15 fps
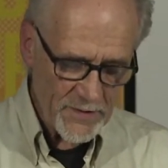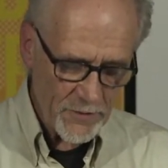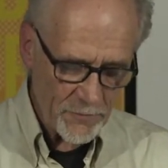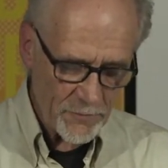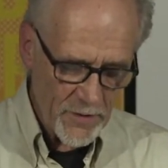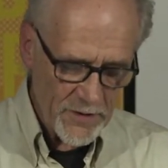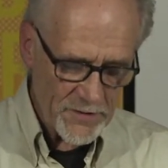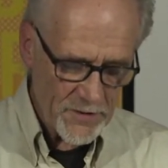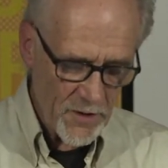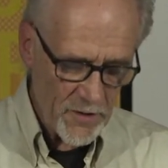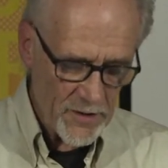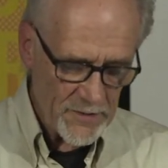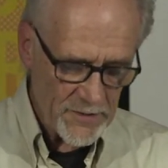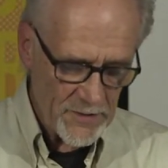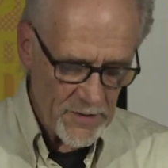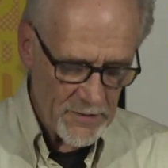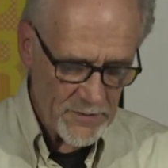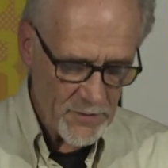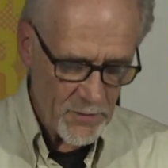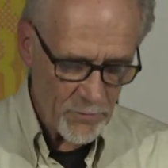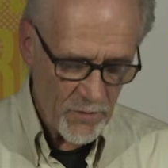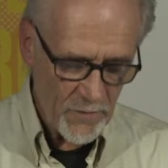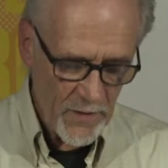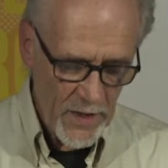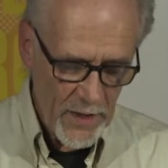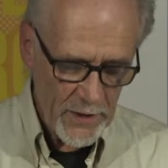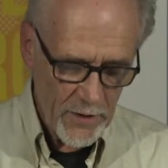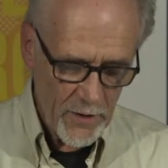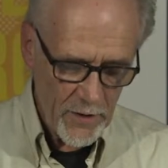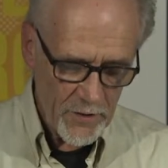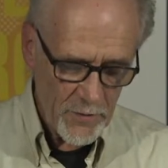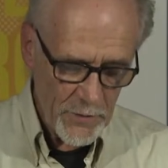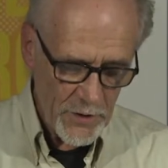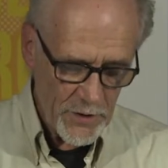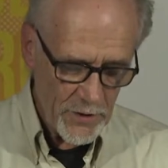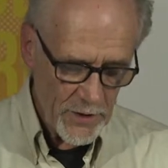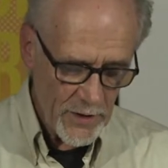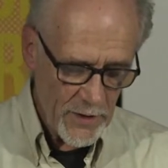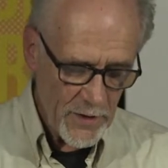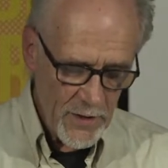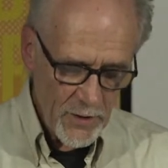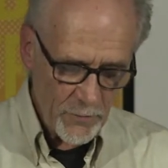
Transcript: that GreenStar exists to provide our community